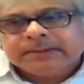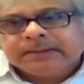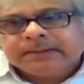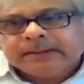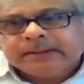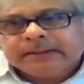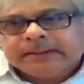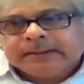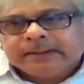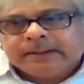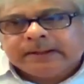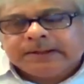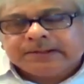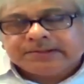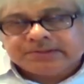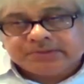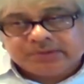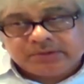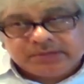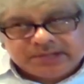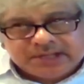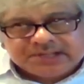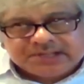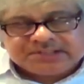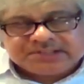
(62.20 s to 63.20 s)
Uh, so
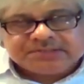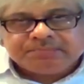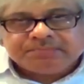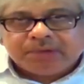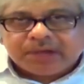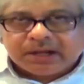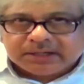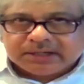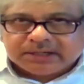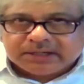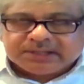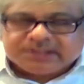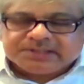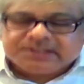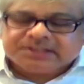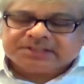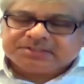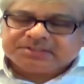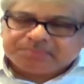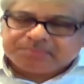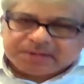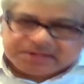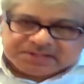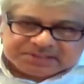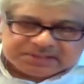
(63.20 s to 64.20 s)
yes, market is
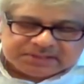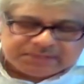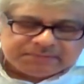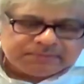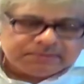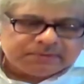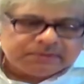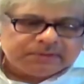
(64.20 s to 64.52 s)
expensive.